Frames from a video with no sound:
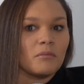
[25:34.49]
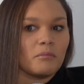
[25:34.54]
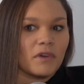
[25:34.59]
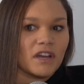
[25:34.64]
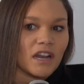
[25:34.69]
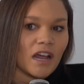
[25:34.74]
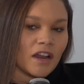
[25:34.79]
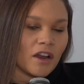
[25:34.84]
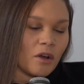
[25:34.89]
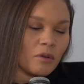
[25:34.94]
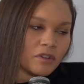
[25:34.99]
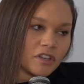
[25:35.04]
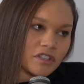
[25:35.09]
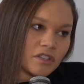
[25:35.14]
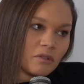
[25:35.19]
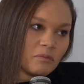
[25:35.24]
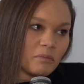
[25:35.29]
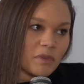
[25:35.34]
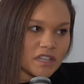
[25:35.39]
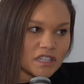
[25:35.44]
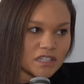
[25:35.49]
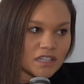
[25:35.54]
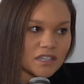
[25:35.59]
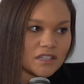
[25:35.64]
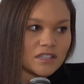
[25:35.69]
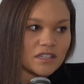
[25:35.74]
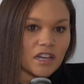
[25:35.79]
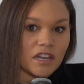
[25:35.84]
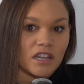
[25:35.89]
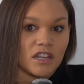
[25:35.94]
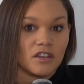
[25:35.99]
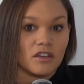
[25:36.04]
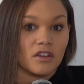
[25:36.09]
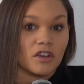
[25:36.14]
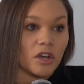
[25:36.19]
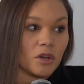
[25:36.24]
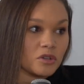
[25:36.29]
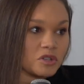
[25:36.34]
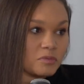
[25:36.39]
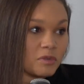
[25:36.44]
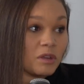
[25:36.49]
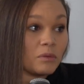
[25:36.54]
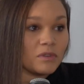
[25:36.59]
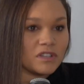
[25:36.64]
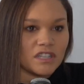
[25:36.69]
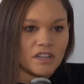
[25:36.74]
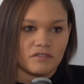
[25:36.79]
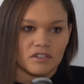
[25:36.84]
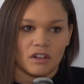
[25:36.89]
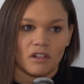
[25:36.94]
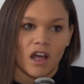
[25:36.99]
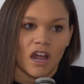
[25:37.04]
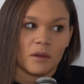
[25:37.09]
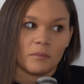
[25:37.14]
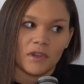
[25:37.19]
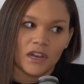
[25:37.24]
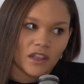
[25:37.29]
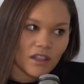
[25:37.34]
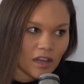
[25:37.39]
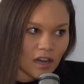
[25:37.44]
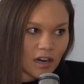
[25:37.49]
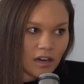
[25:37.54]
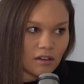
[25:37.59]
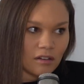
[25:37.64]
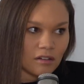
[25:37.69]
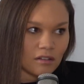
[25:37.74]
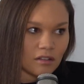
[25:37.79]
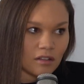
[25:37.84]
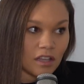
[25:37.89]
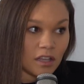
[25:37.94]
my dad owned his own business and he could coach me. We saved a lot of money there.